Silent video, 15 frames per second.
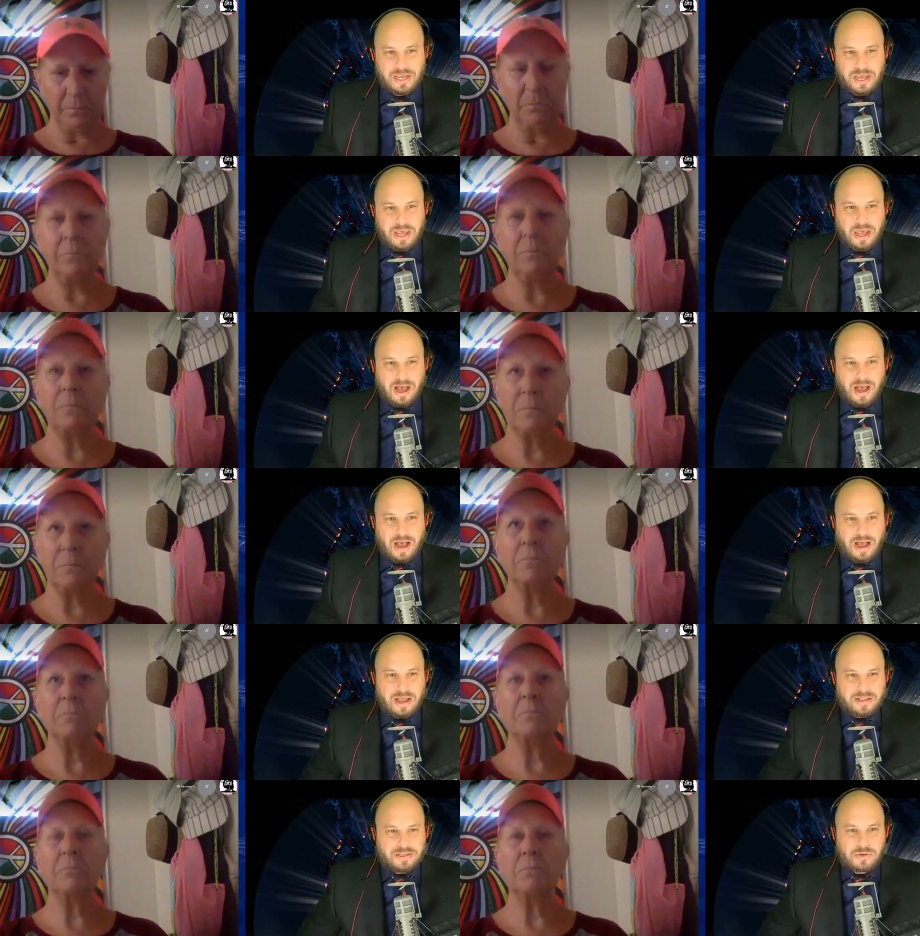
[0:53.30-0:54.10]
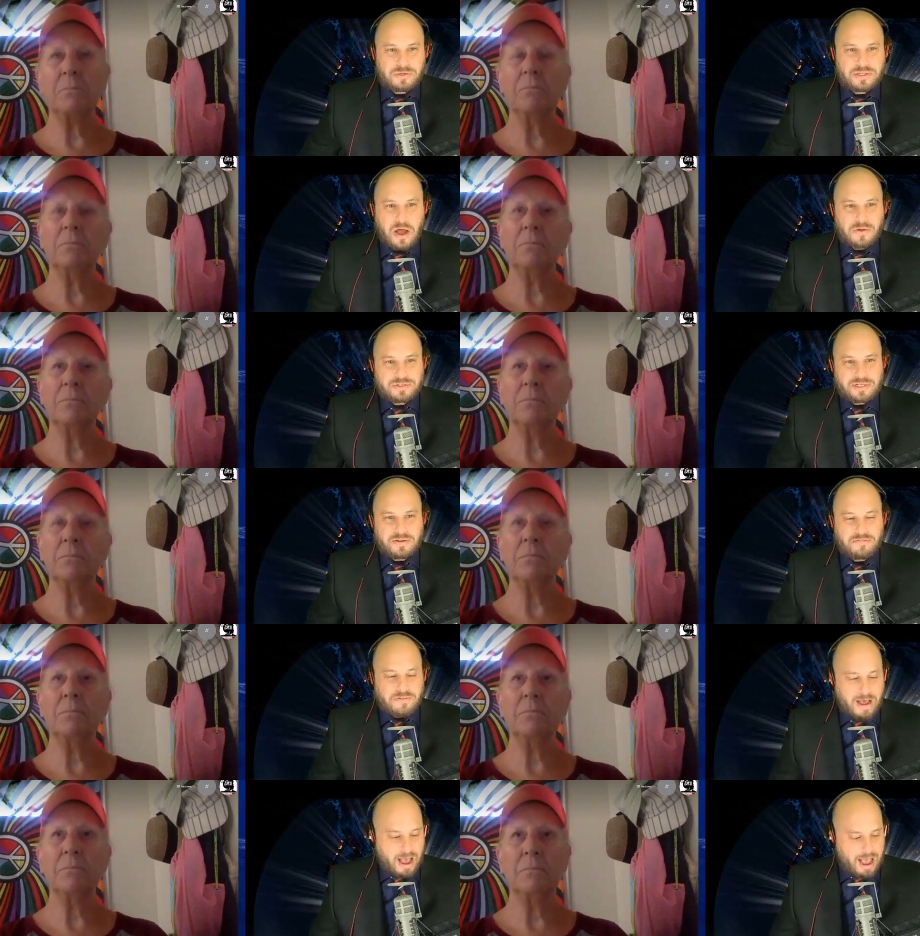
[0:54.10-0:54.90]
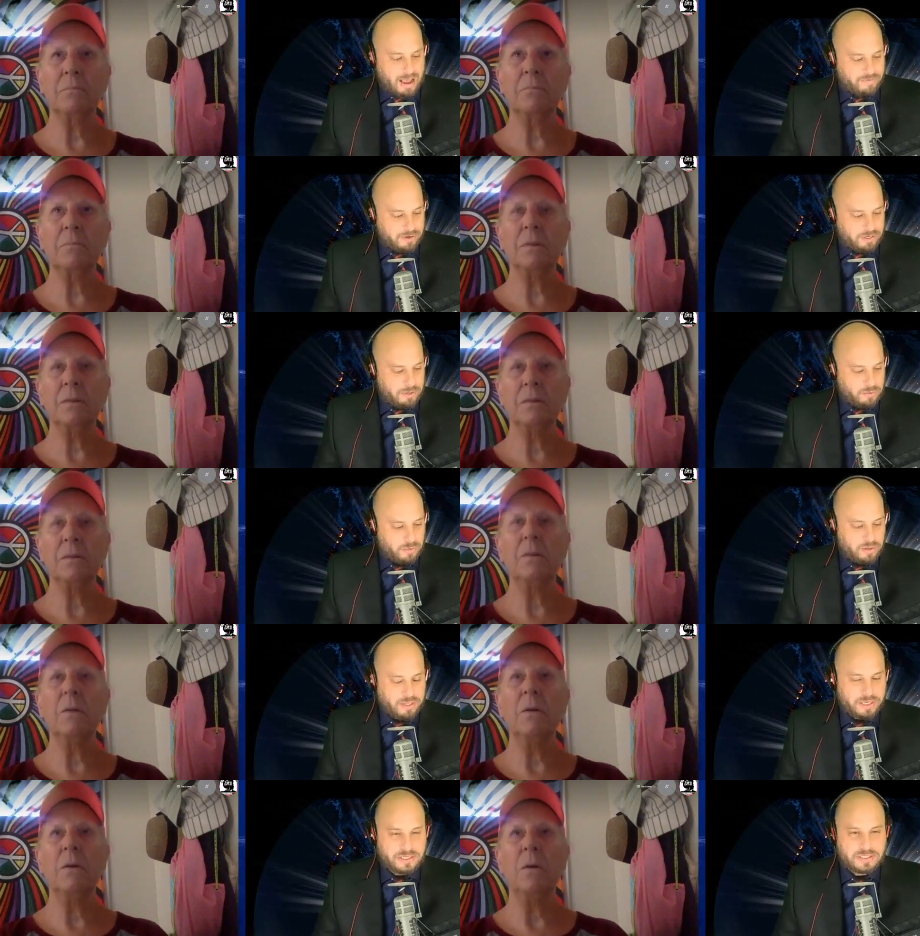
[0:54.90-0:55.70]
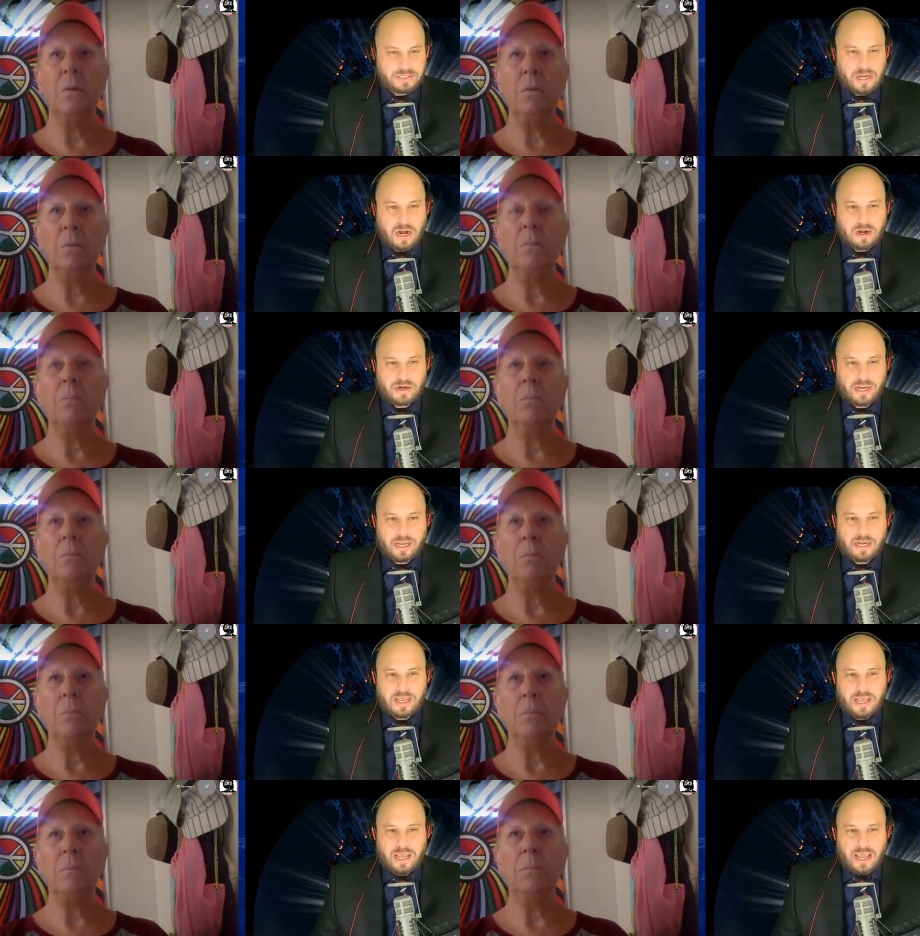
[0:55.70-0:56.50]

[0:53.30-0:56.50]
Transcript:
Speaker 1: uh, 2005 when you really started.